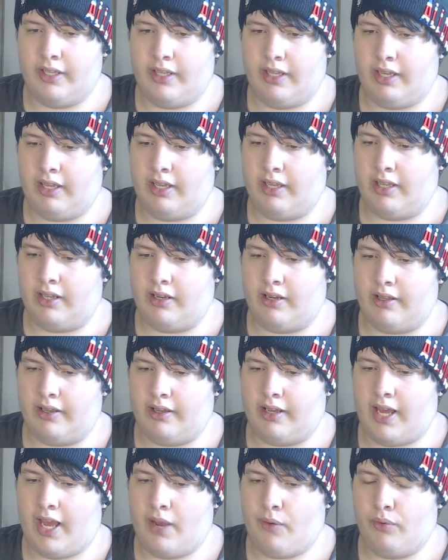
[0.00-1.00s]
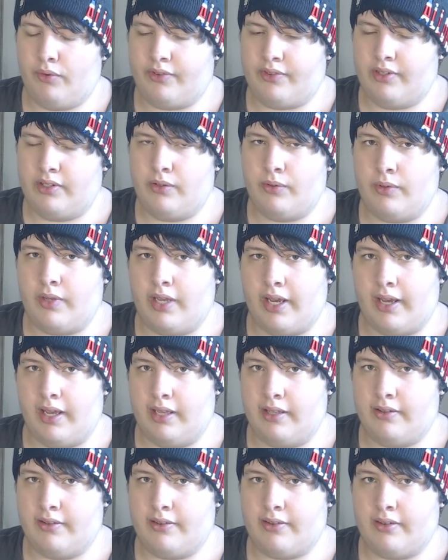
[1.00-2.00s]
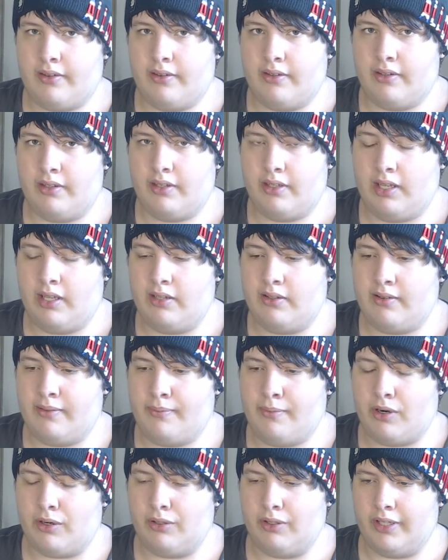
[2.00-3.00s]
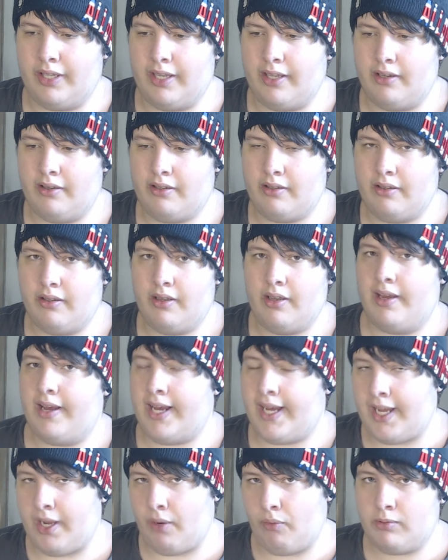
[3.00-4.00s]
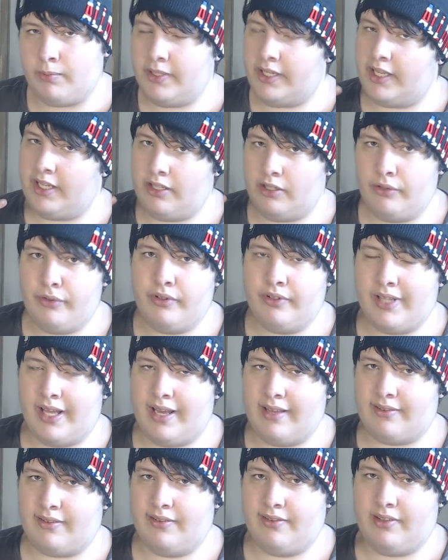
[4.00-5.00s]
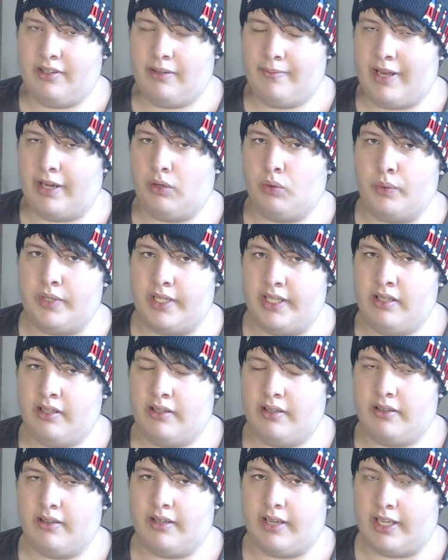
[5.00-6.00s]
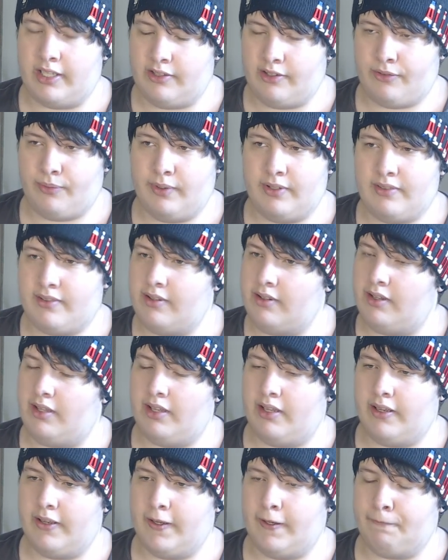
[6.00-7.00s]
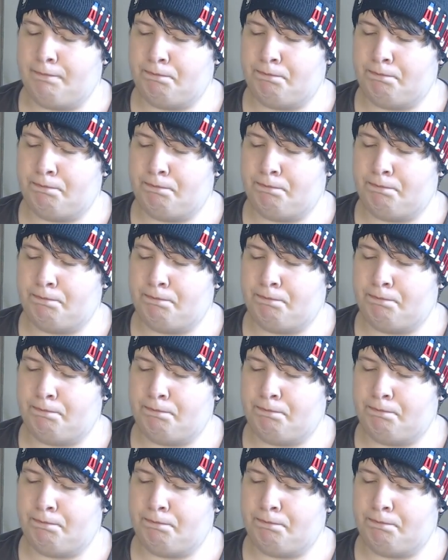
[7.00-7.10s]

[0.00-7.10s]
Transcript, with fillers: And uh, I will see you guys in Tomorrowland. I will be getting new glasses in about a week. I just went to the, uh,